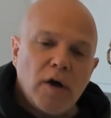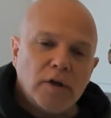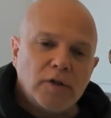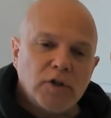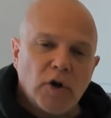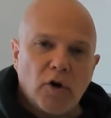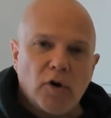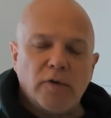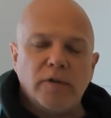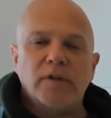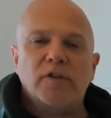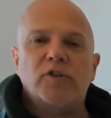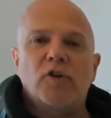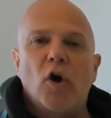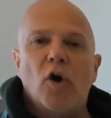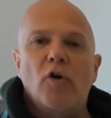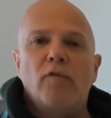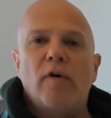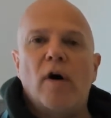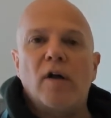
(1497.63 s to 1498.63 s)
turn the
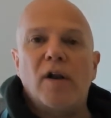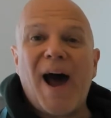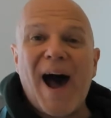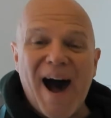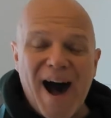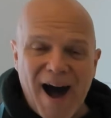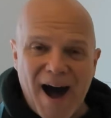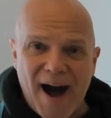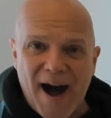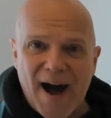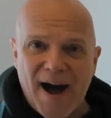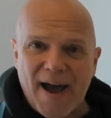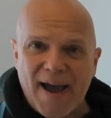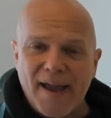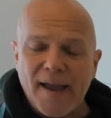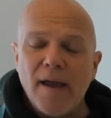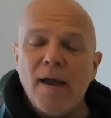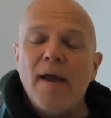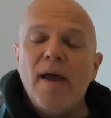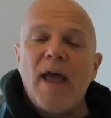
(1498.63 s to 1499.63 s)
stove on
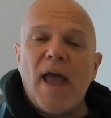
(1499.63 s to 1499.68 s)
high,